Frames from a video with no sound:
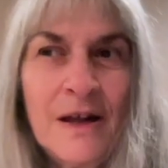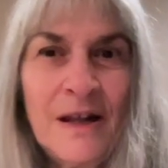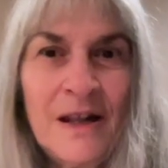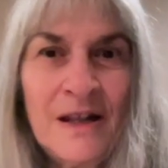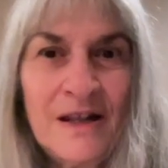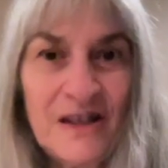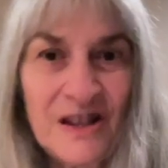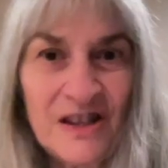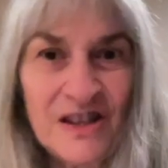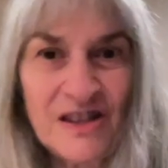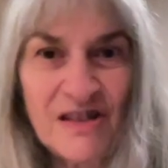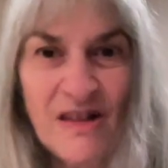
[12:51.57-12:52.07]

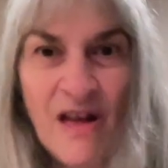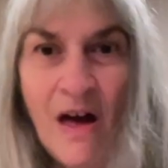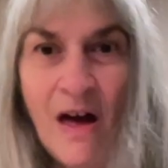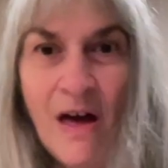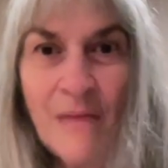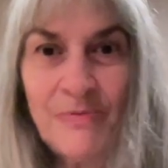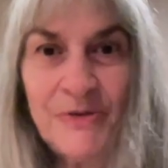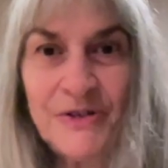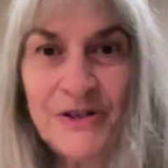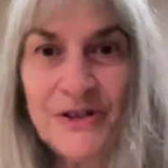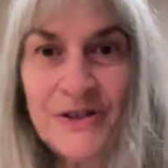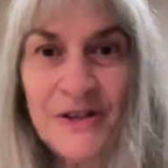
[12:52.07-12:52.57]
it
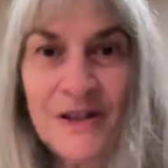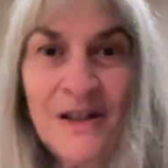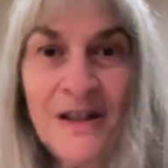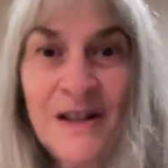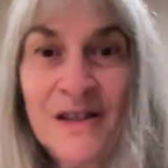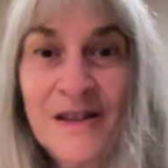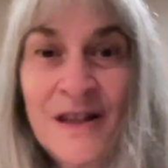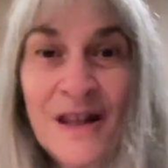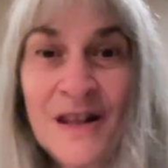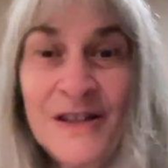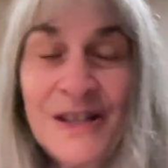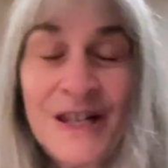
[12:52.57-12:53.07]
stops,
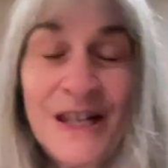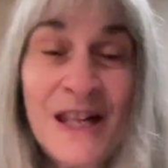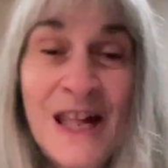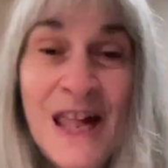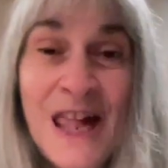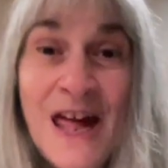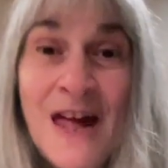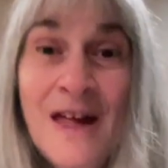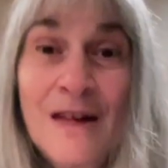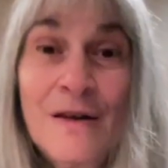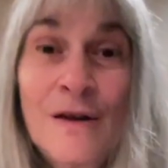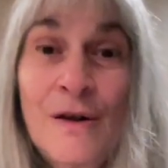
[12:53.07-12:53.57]
it doesn't
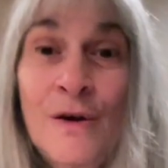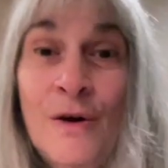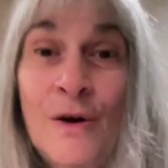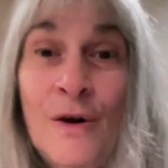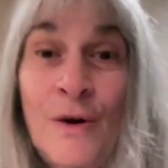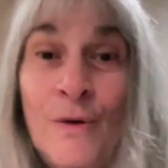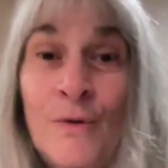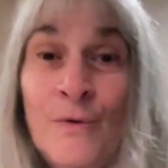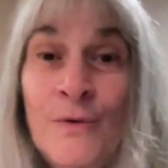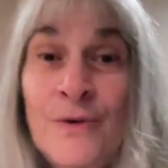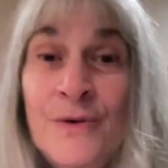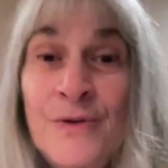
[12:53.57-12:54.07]
get
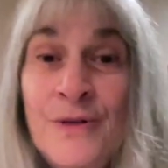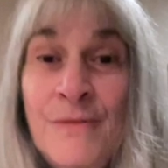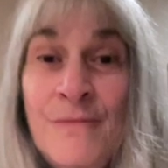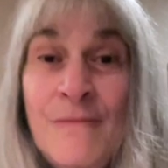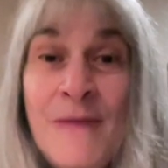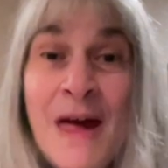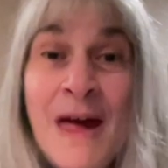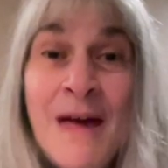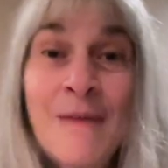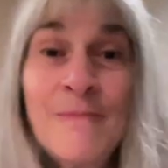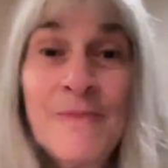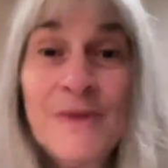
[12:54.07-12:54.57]
where the
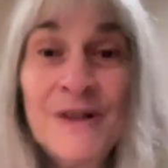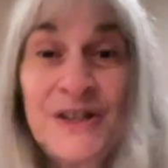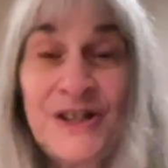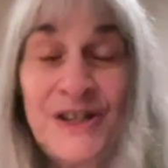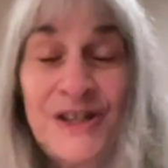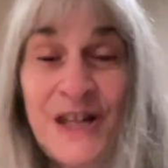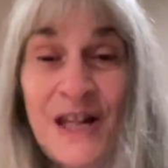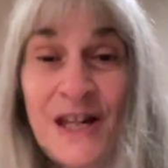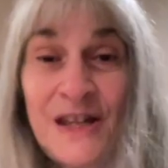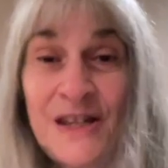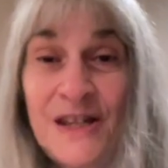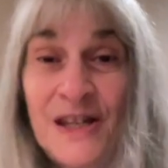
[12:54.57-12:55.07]
map
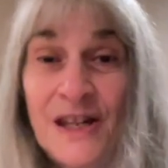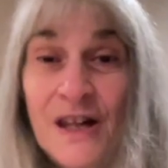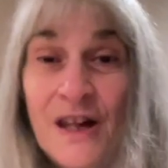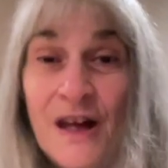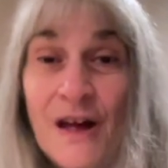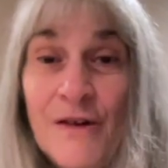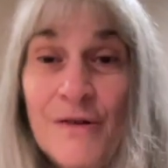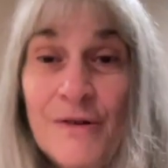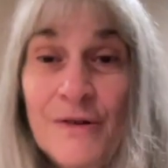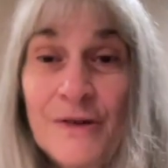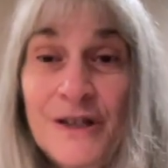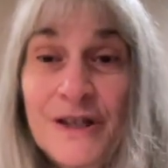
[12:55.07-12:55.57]
says it
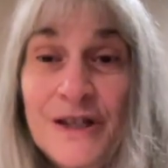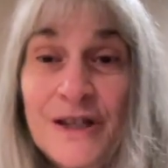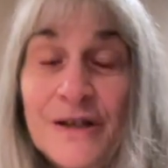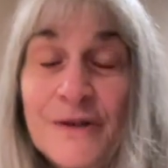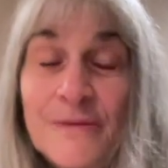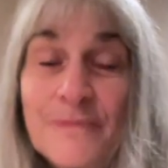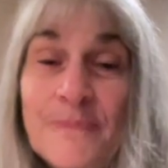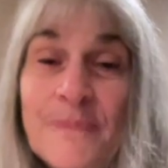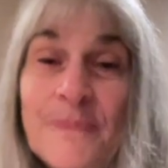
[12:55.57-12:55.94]
goes.